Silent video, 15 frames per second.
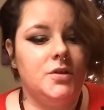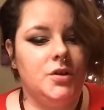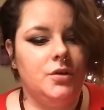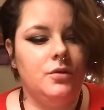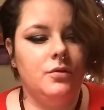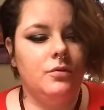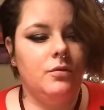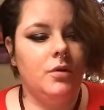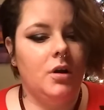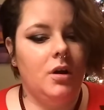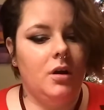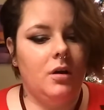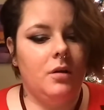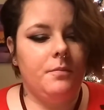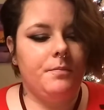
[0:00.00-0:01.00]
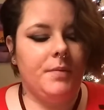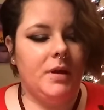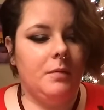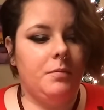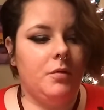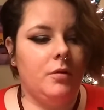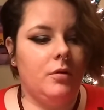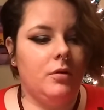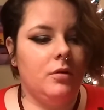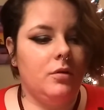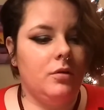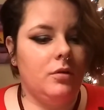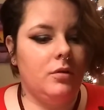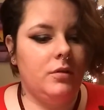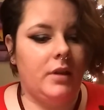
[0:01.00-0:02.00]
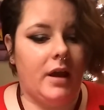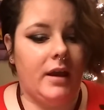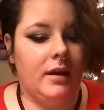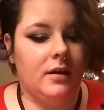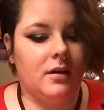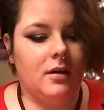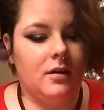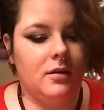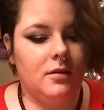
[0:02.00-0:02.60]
to people like